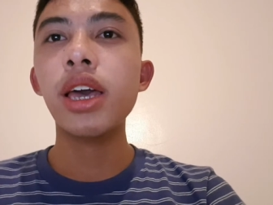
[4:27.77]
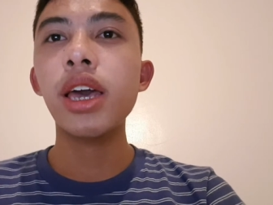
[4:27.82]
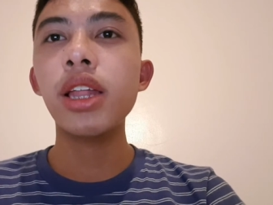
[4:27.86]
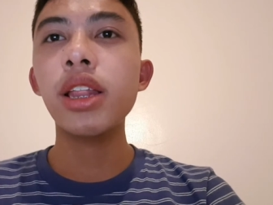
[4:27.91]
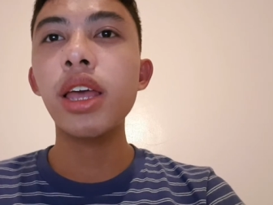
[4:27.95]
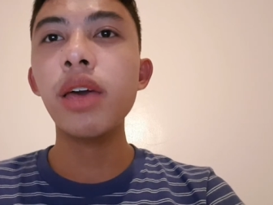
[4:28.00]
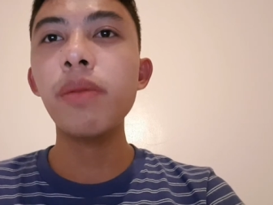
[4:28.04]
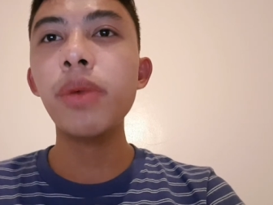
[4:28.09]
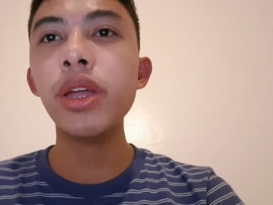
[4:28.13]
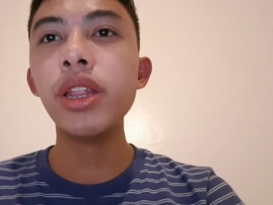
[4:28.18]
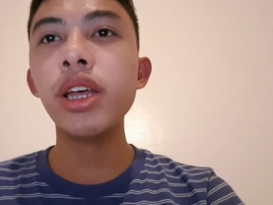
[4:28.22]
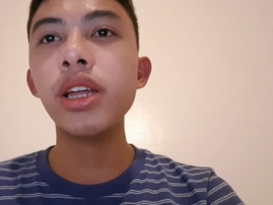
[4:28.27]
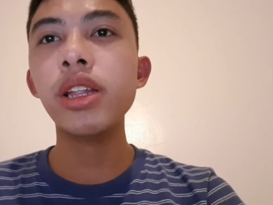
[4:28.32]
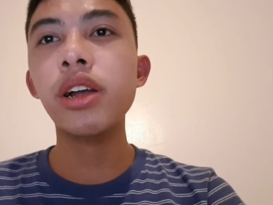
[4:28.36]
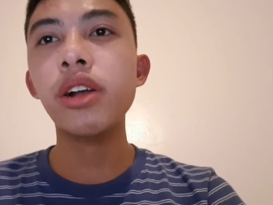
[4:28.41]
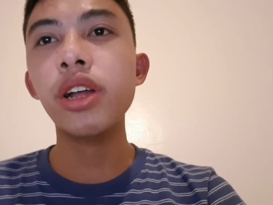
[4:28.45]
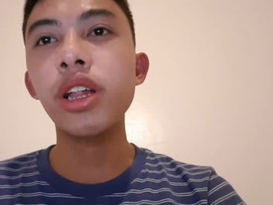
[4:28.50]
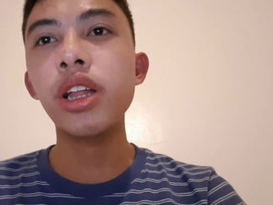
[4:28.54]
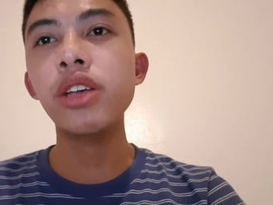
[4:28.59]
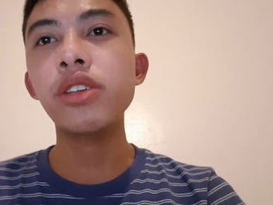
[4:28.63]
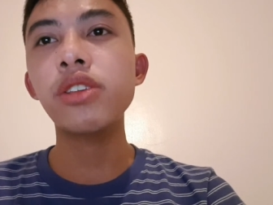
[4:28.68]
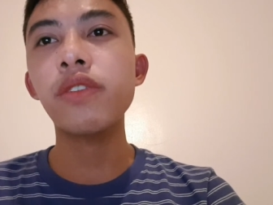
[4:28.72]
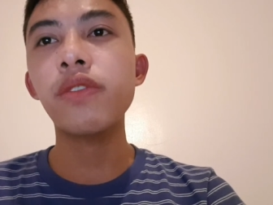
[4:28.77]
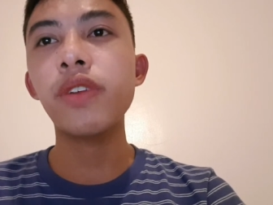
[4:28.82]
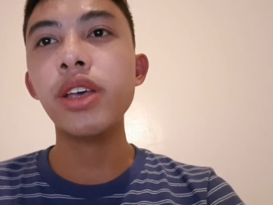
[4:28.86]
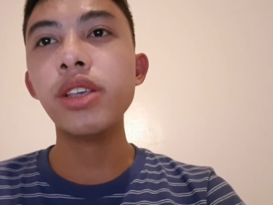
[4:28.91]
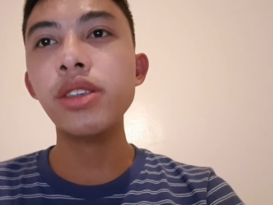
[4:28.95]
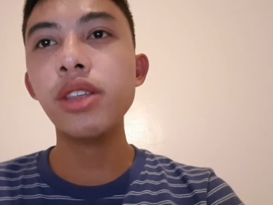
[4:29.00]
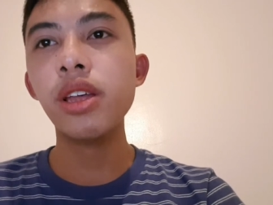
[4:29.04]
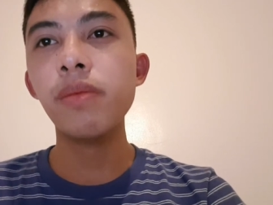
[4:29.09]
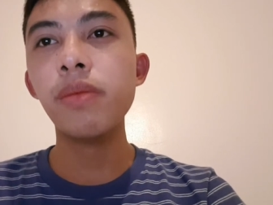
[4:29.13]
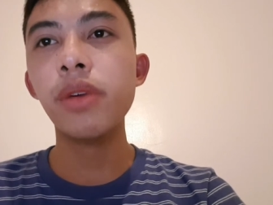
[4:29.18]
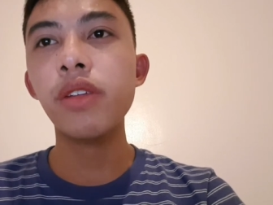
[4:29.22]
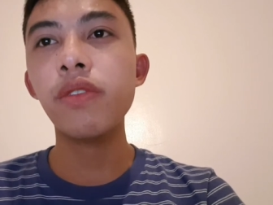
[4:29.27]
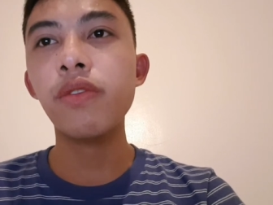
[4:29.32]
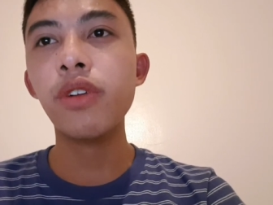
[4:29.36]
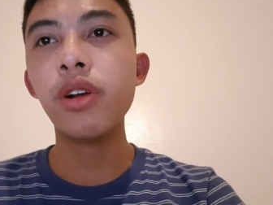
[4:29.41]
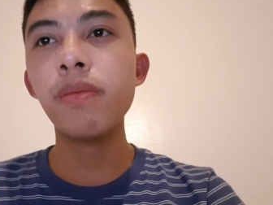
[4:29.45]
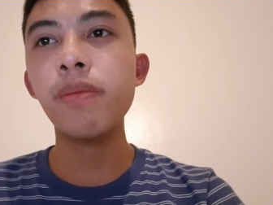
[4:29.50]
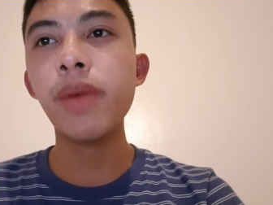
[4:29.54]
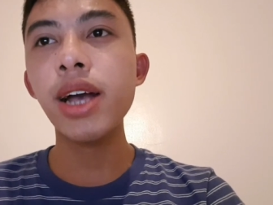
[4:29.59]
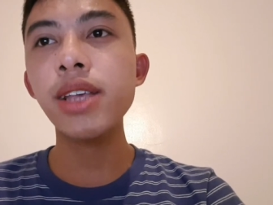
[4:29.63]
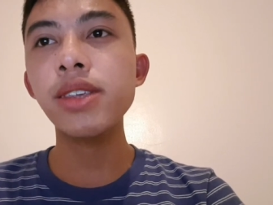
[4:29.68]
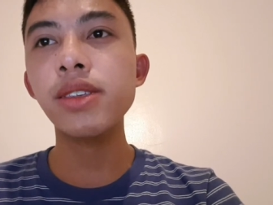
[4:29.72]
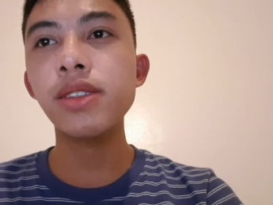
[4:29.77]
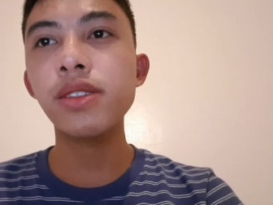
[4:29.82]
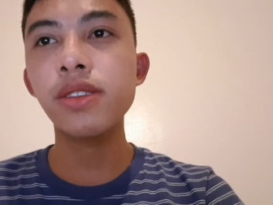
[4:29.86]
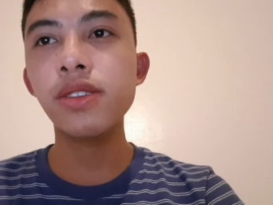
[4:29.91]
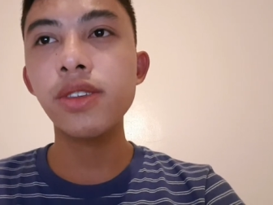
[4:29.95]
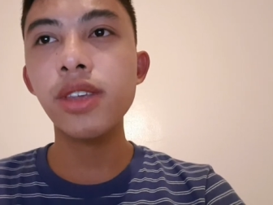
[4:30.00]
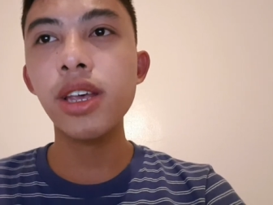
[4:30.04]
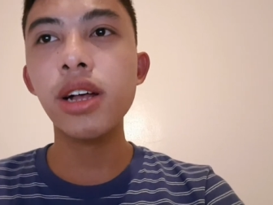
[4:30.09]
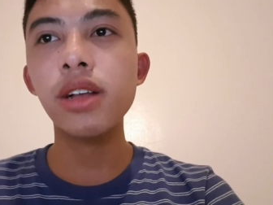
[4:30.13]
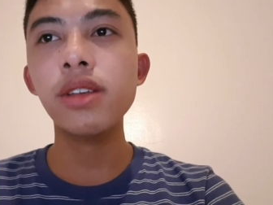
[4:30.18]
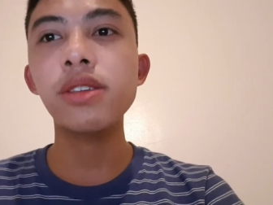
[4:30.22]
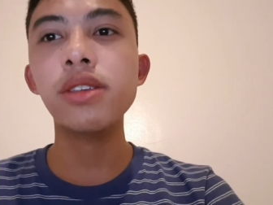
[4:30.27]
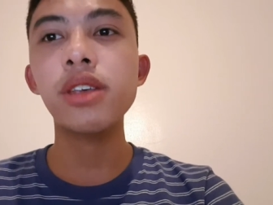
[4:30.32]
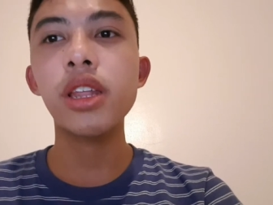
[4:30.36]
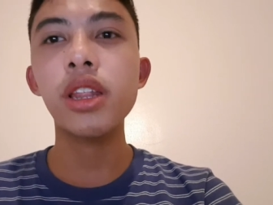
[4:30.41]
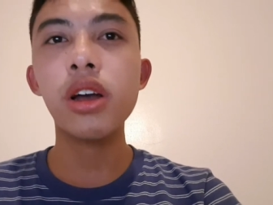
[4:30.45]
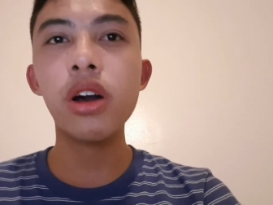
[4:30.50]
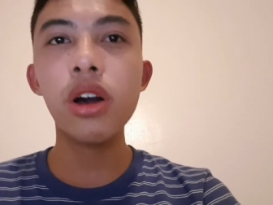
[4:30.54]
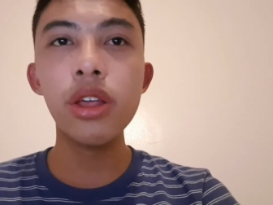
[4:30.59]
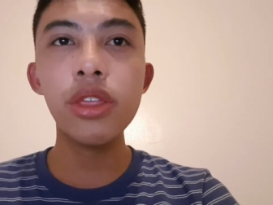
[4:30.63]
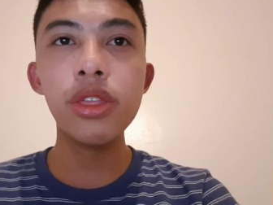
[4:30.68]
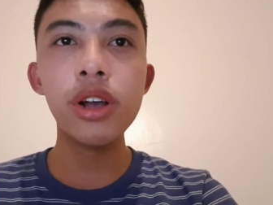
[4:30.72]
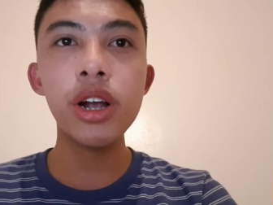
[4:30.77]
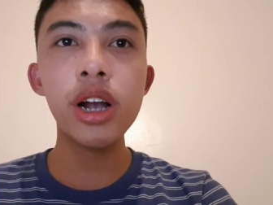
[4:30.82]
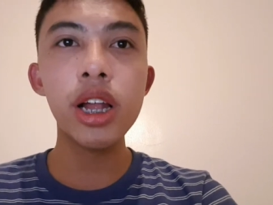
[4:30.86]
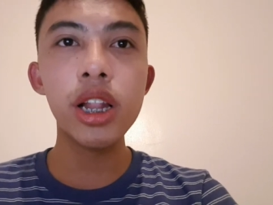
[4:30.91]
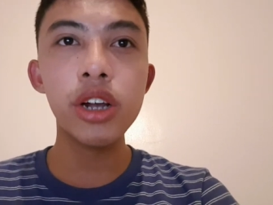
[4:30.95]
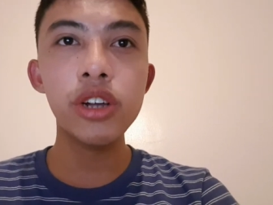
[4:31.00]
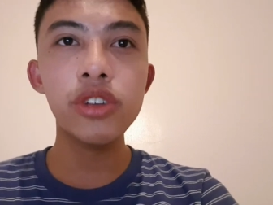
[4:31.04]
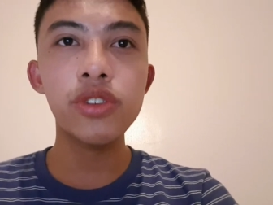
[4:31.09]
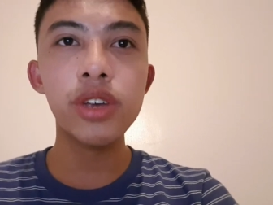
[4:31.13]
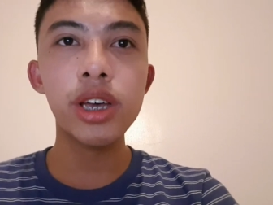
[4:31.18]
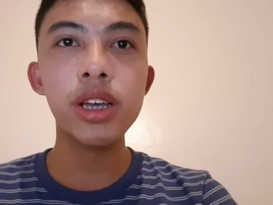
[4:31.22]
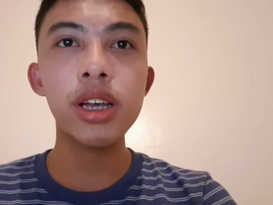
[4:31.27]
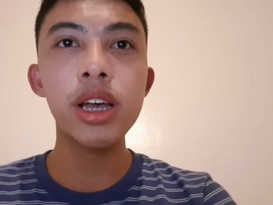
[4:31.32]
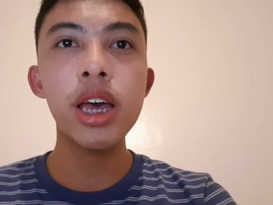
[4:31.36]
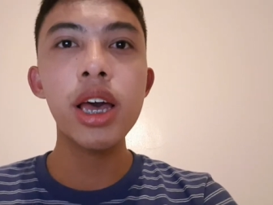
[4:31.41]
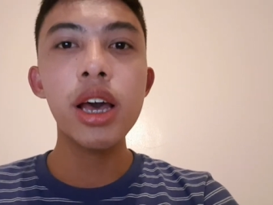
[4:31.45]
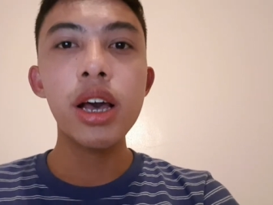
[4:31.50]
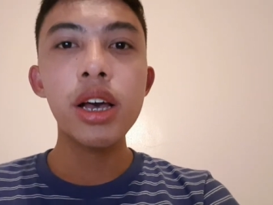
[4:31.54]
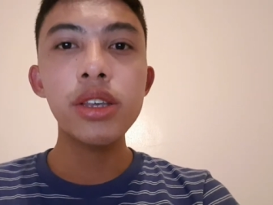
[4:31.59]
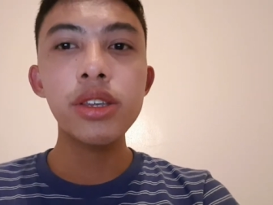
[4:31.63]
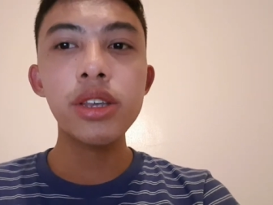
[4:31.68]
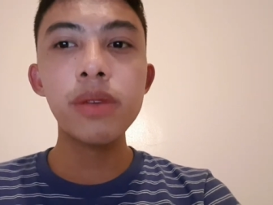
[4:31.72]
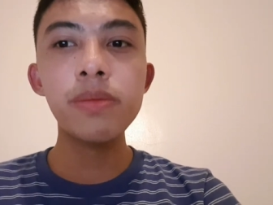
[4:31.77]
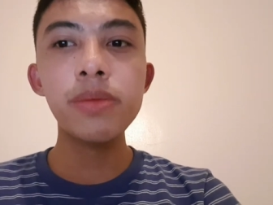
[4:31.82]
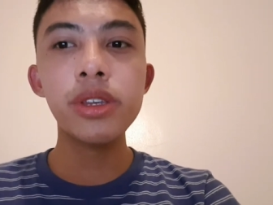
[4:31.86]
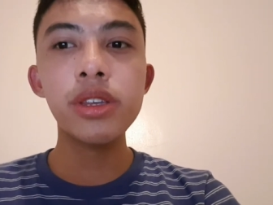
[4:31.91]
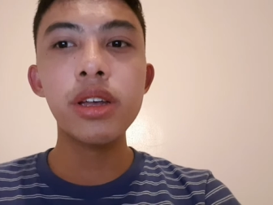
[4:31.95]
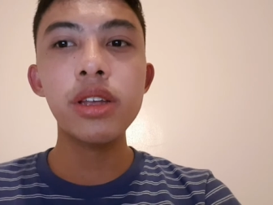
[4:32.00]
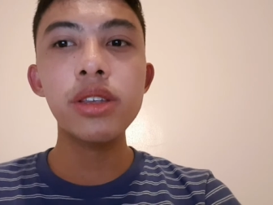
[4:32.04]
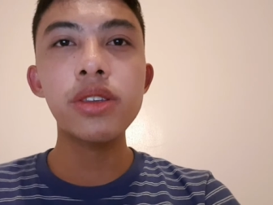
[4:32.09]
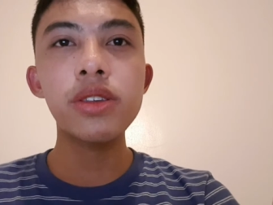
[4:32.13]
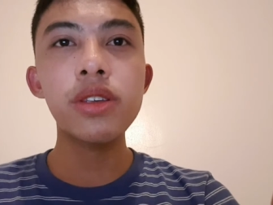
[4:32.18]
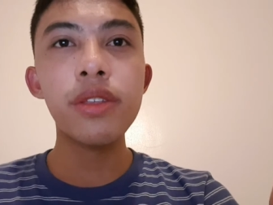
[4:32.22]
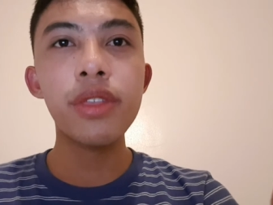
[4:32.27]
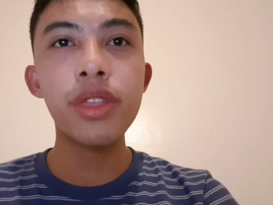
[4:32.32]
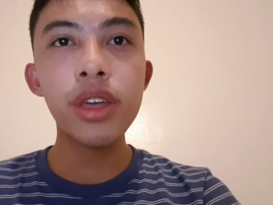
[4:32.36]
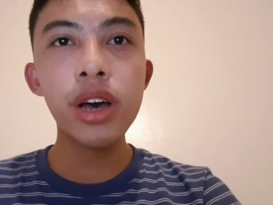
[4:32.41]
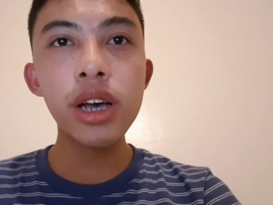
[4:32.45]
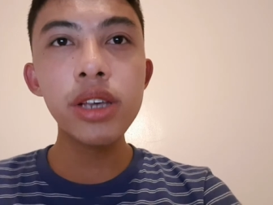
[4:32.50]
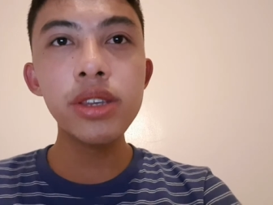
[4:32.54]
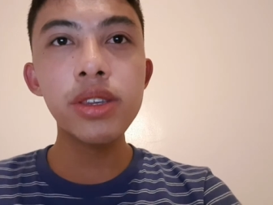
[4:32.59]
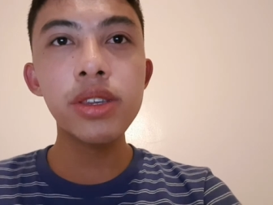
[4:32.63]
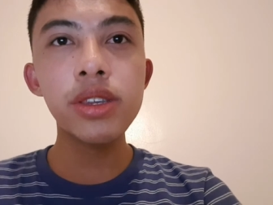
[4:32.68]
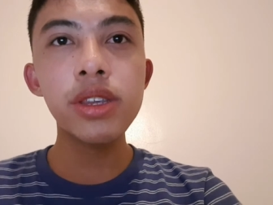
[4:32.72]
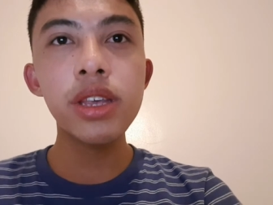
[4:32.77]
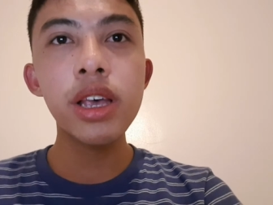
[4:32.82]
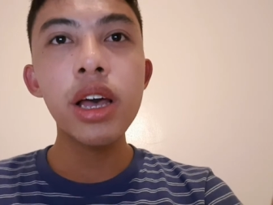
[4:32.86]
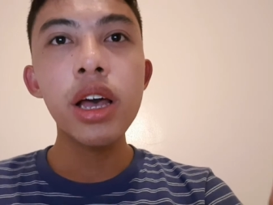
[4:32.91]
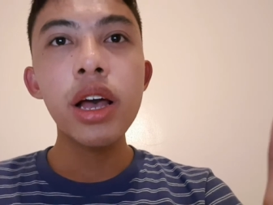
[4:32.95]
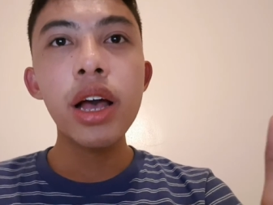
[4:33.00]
inhibiting the release of histamine from mast cells and other allergic substances, thus